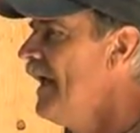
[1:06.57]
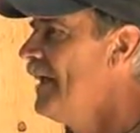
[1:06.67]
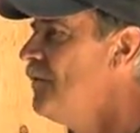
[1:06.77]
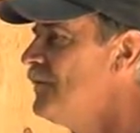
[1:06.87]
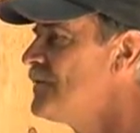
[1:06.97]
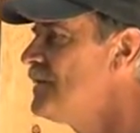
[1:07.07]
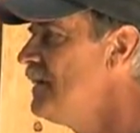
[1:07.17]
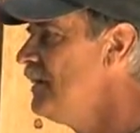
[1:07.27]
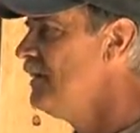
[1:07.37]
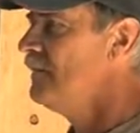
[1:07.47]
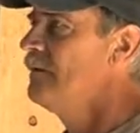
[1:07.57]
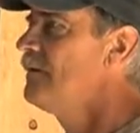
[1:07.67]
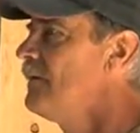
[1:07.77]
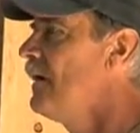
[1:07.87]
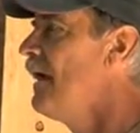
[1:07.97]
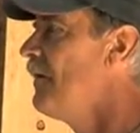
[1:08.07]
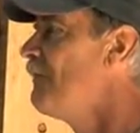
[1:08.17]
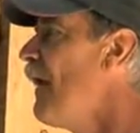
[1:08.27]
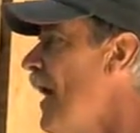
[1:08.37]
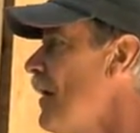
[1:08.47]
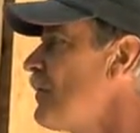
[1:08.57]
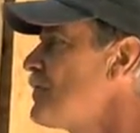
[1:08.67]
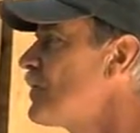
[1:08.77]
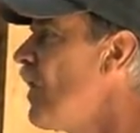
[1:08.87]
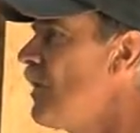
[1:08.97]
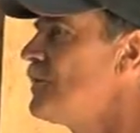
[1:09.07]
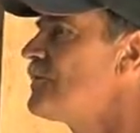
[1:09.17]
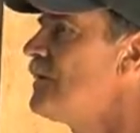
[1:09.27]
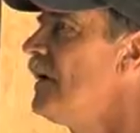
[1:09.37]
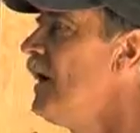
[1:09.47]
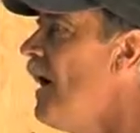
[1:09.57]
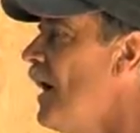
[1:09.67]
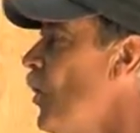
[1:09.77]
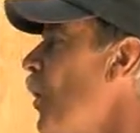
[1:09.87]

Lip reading: and you can see fire scars on